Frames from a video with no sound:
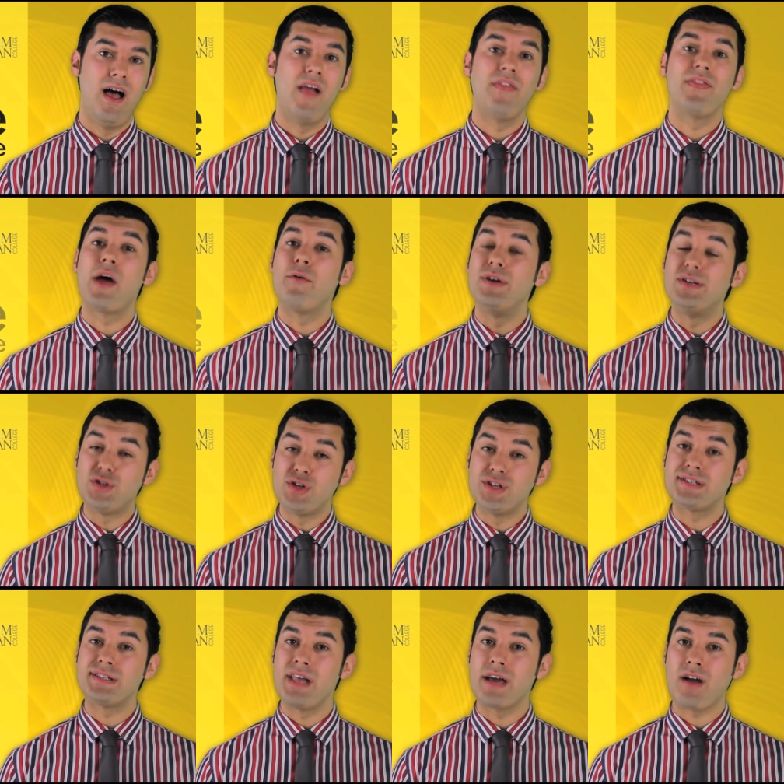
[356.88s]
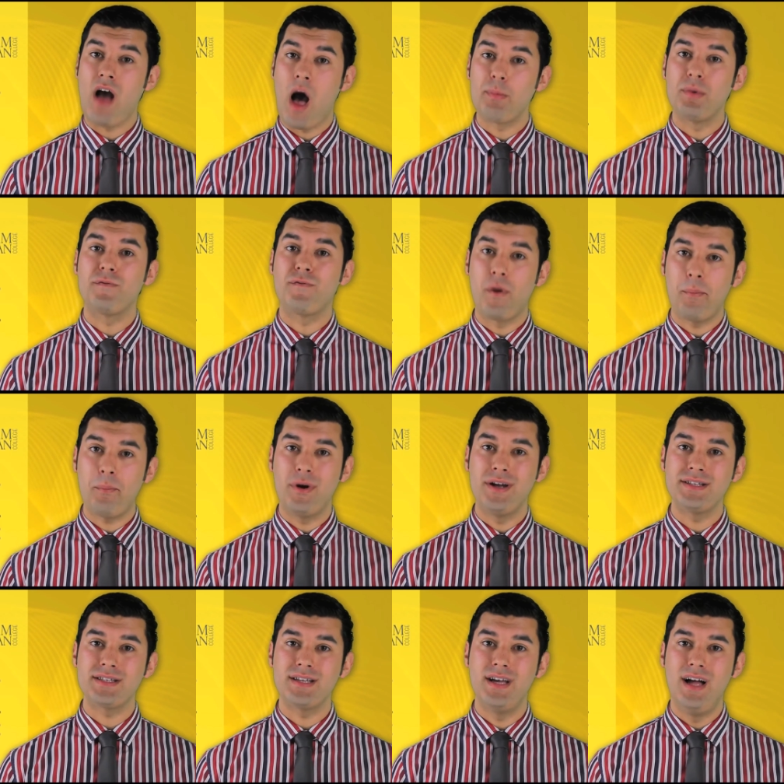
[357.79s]
They're reducing their carbon
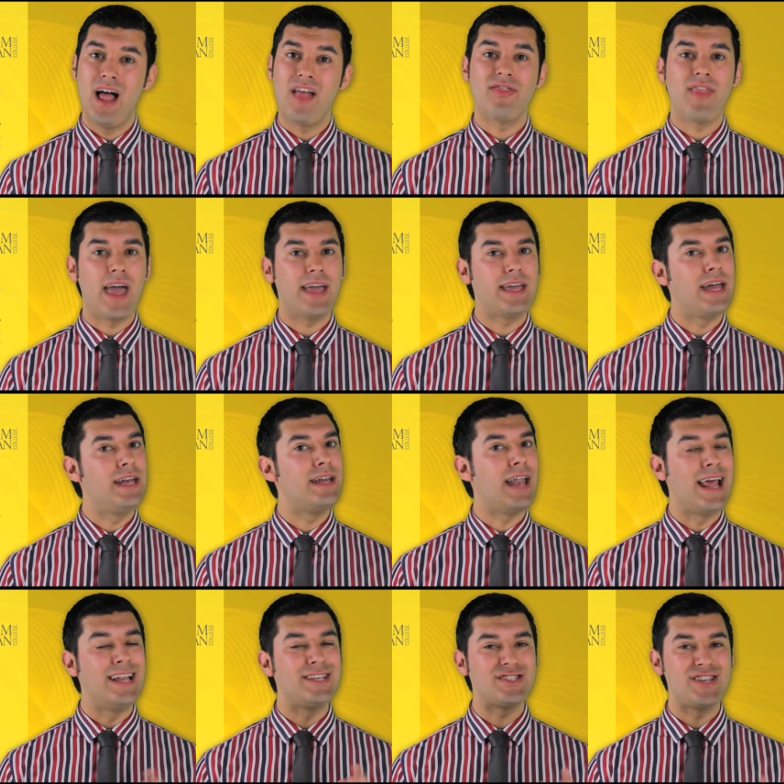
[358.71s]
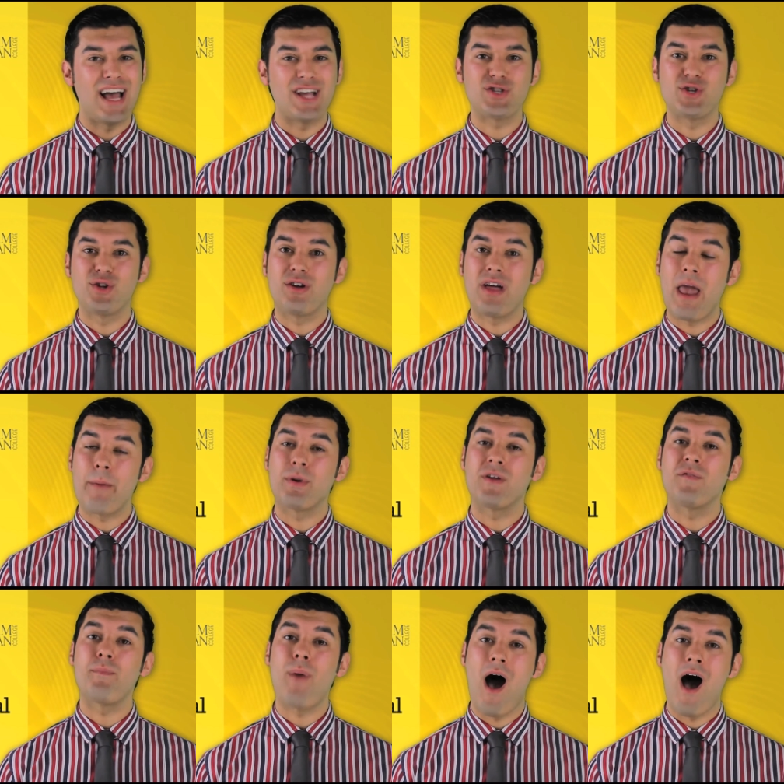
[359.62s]
footprint, they're getting international
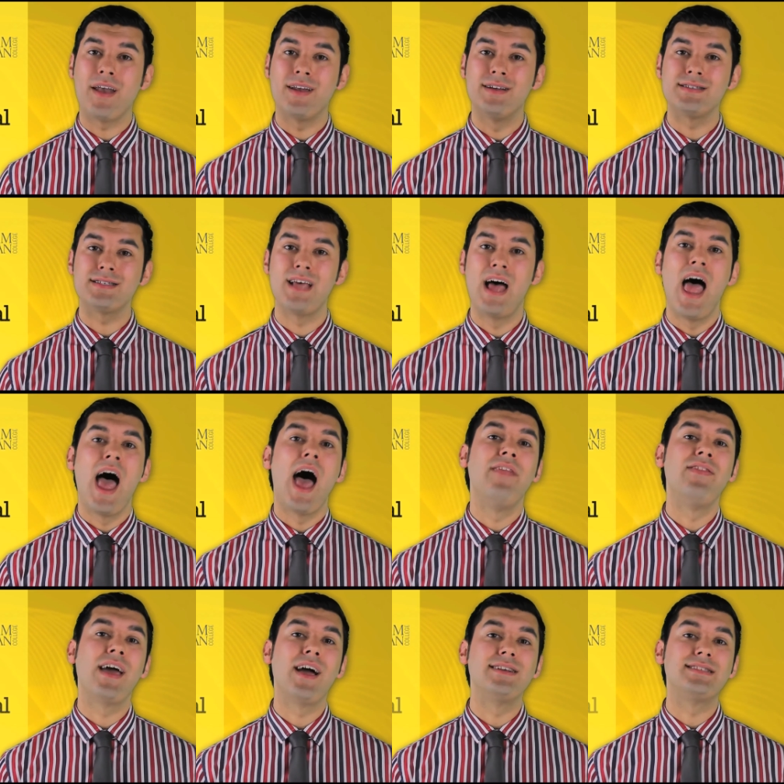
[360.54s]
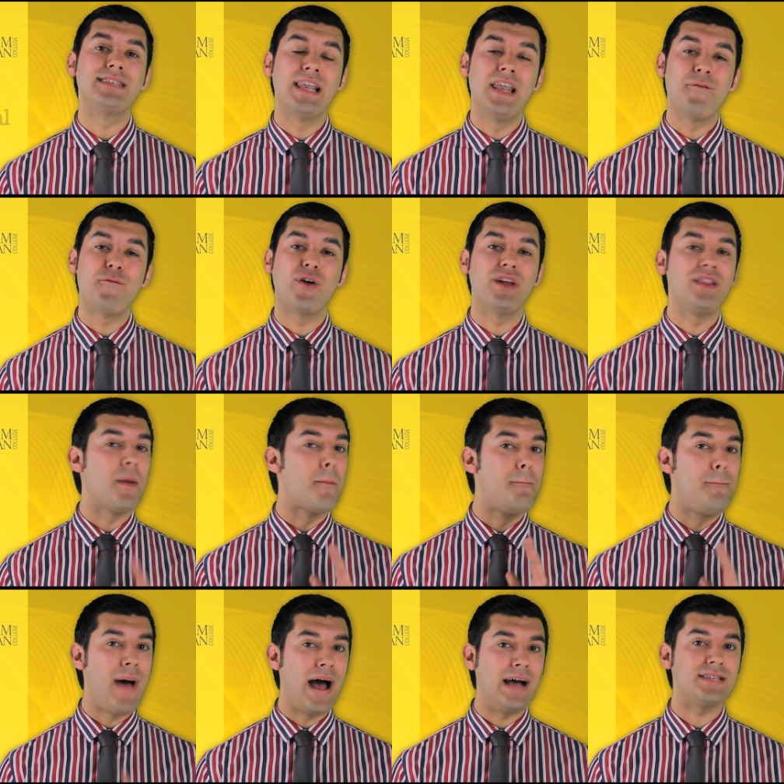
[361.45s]
collaborative partners, and they are delivering the
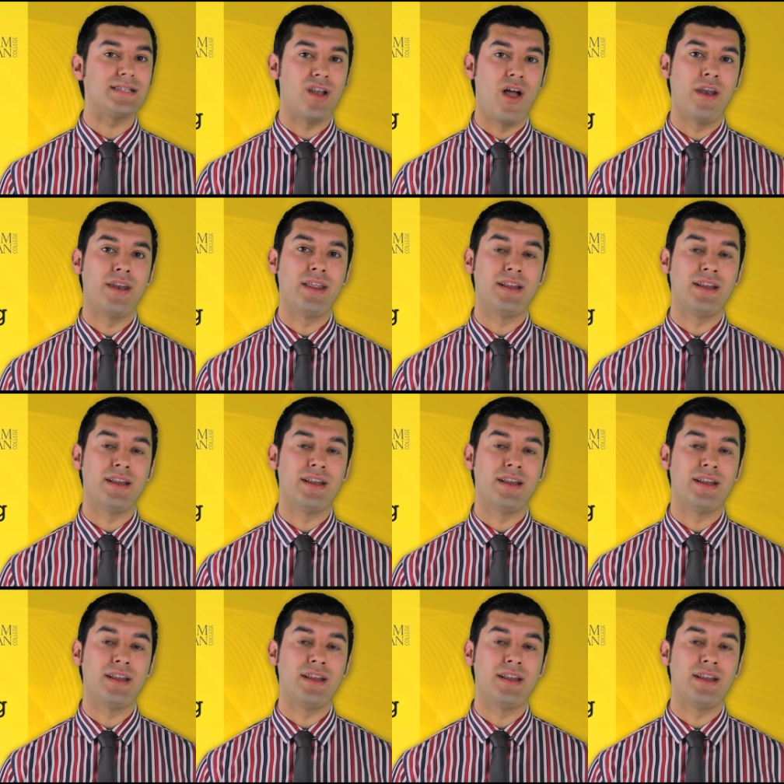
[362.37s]
best learning